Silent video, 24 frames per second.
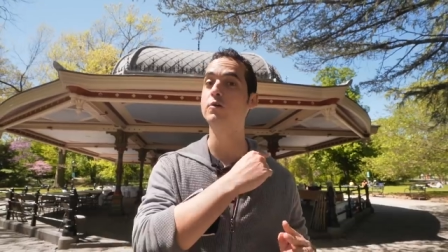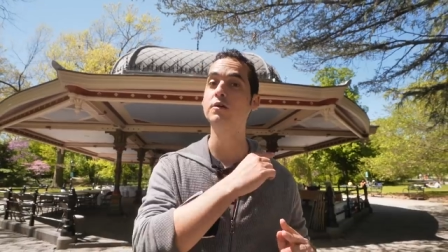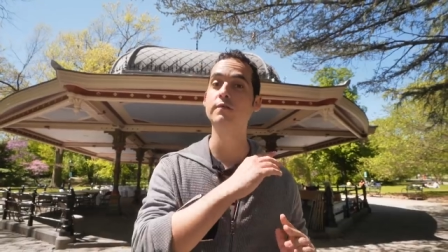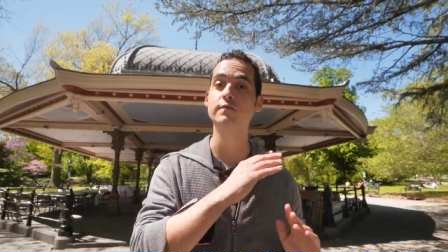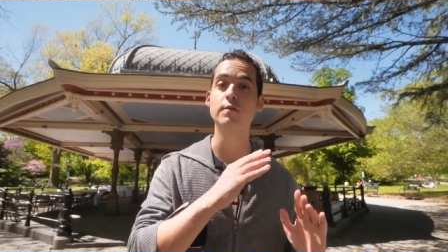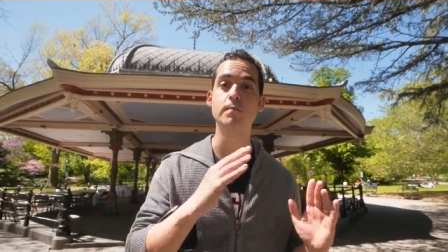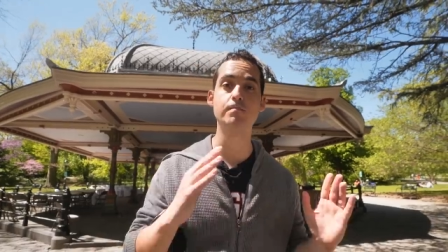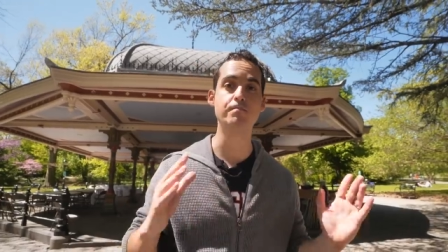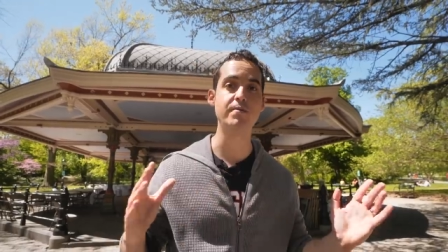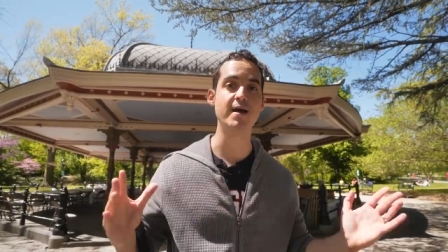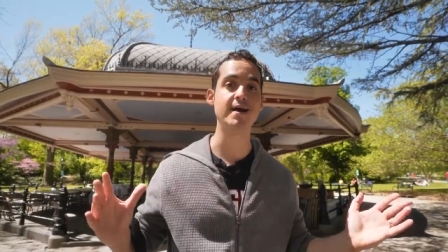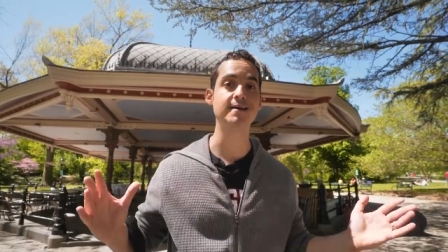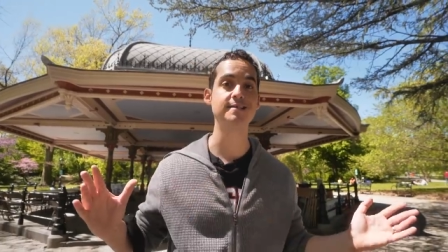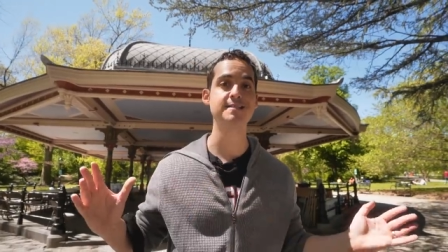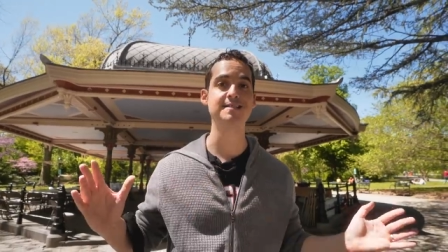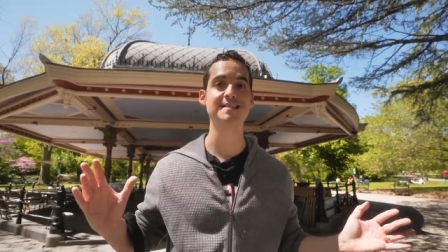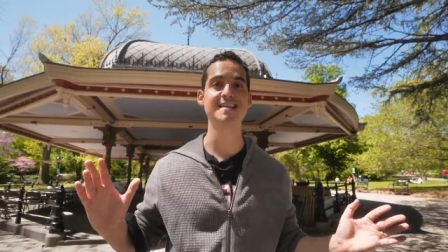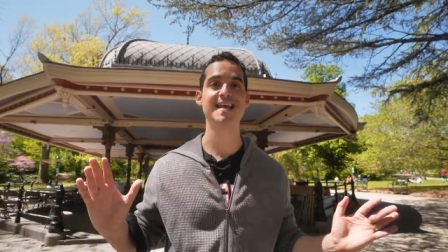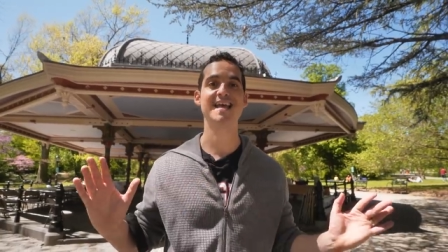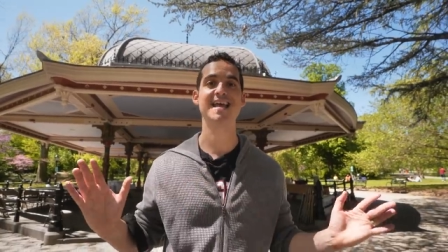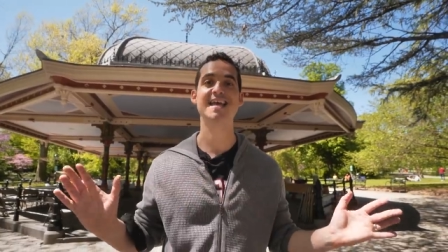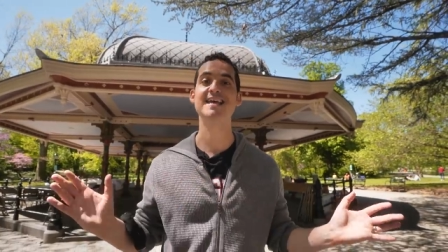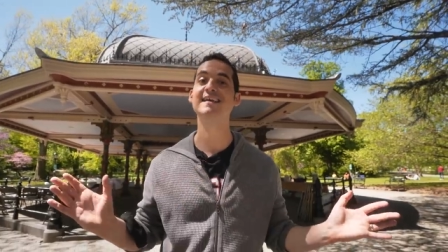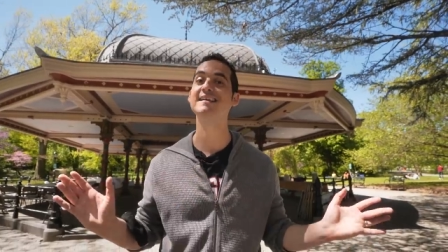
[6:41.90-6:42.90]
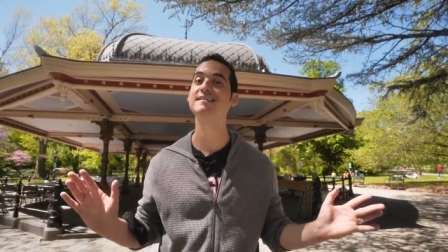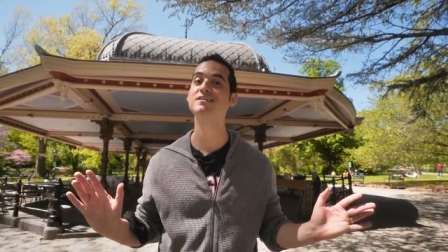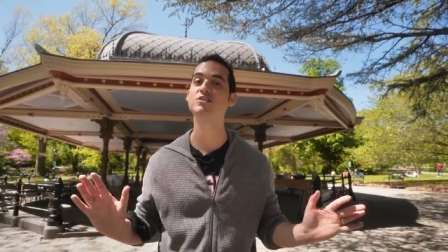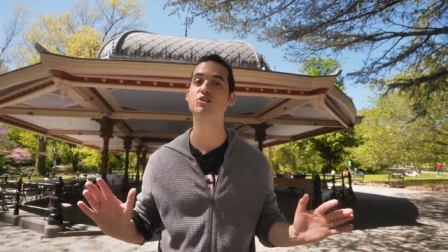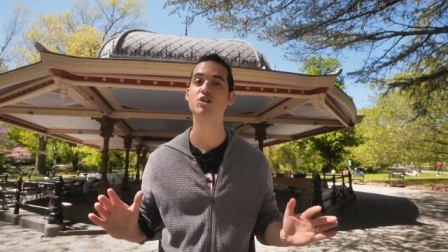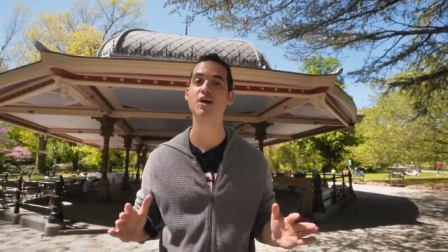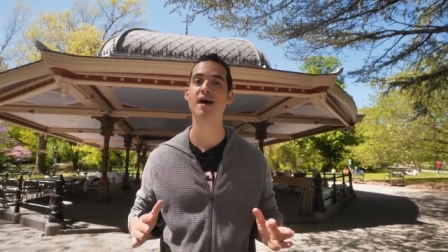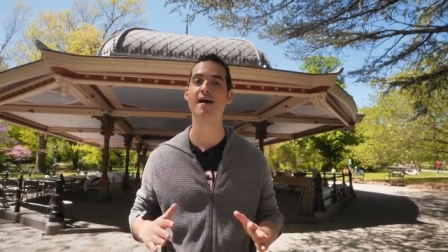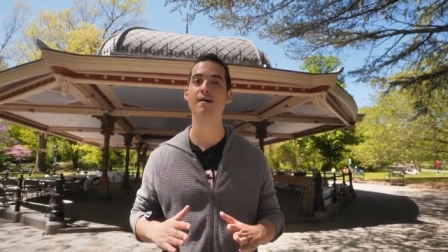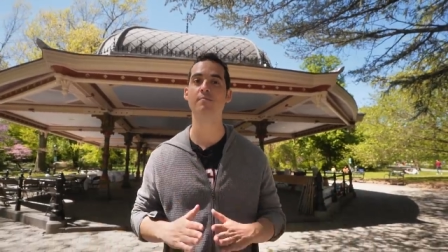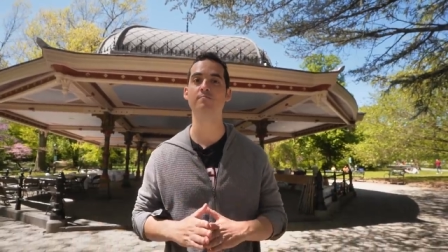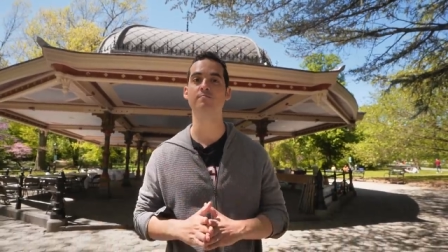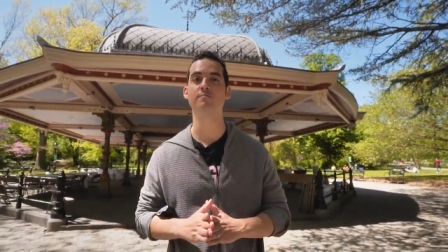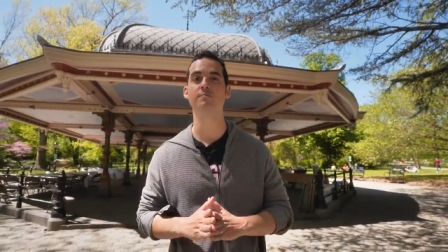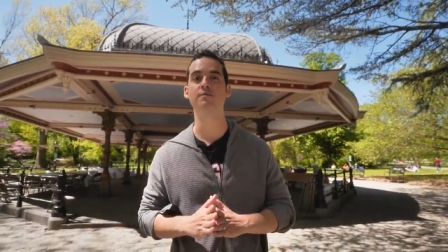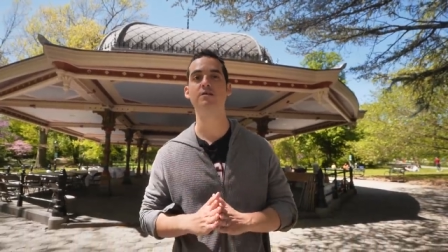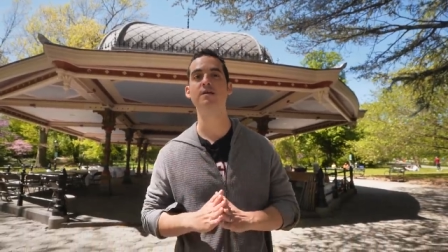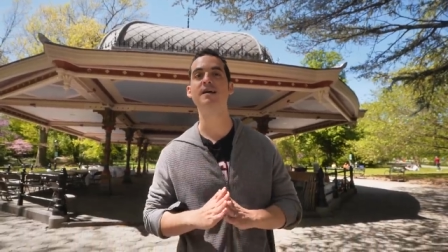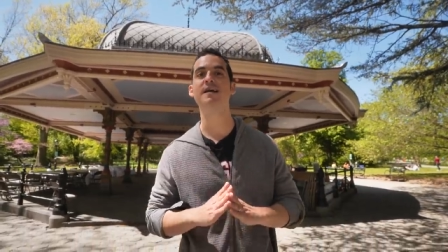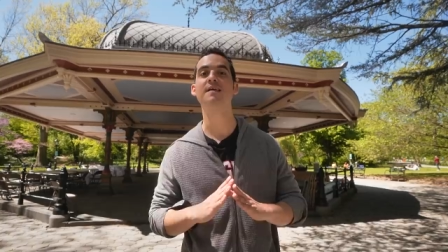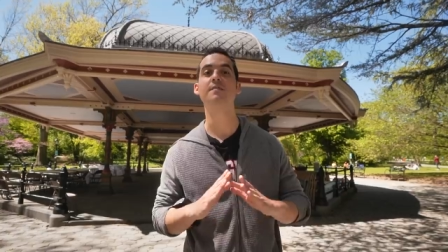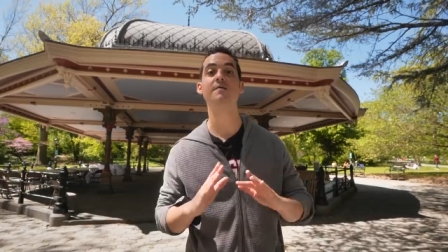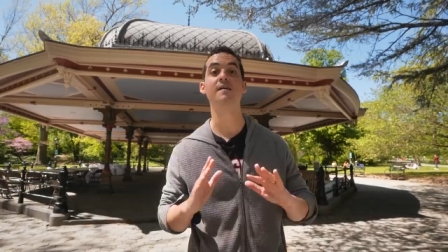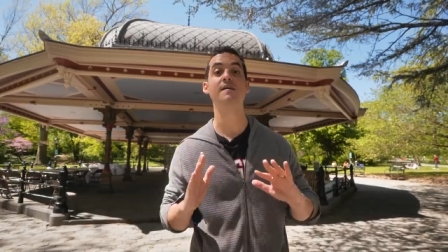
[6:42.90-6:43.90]
one of the best hidden gems
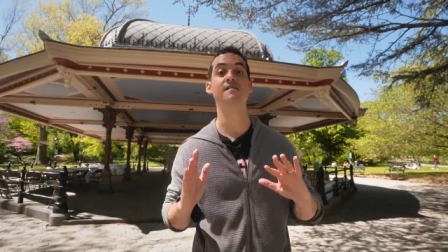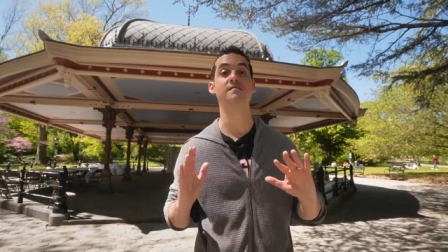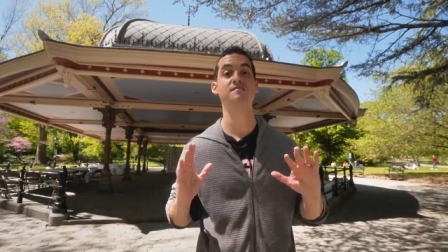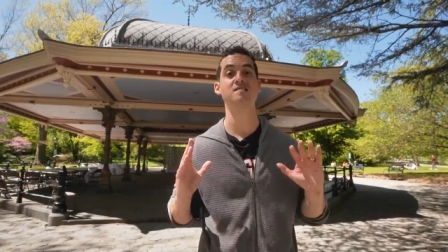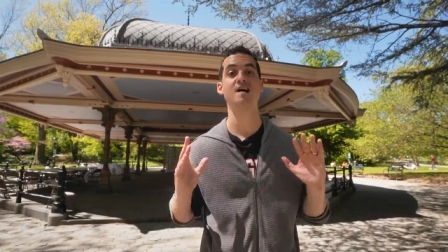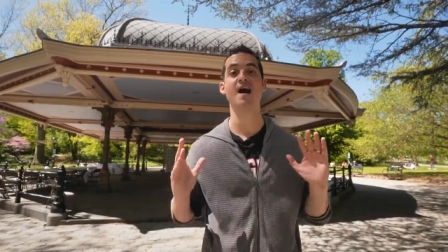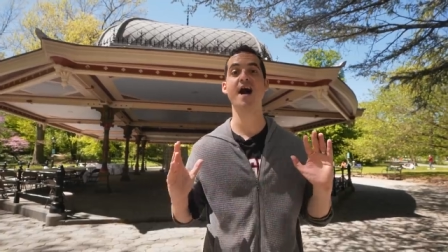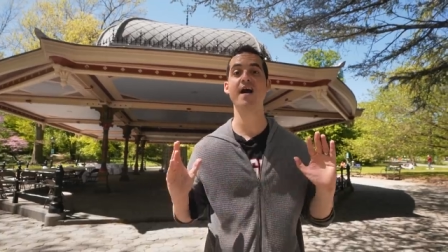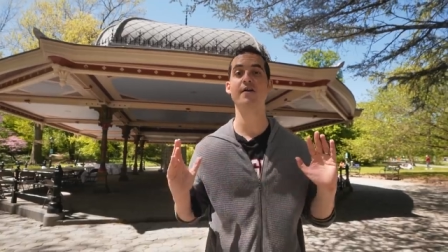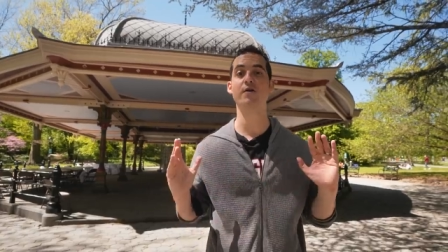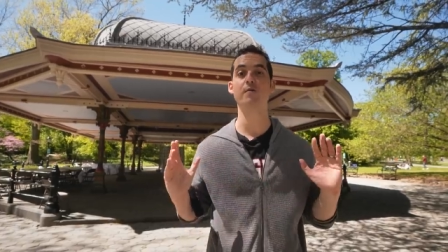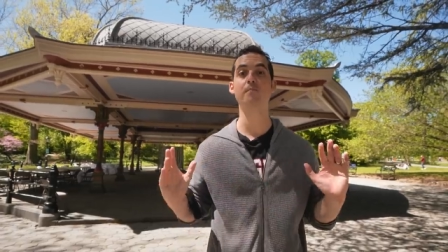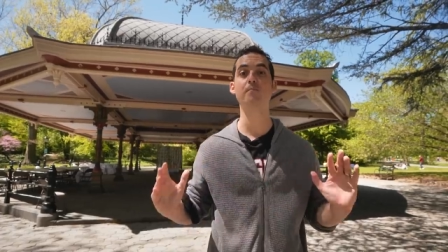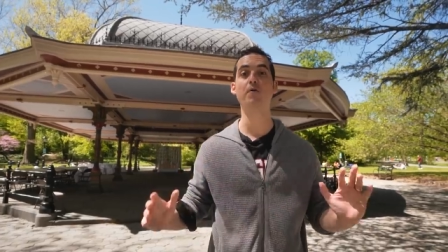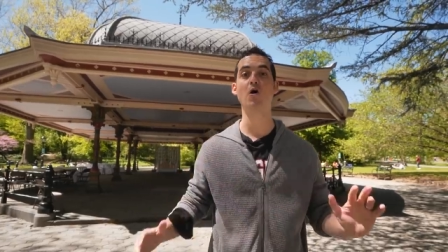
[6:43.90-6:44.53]
in the entire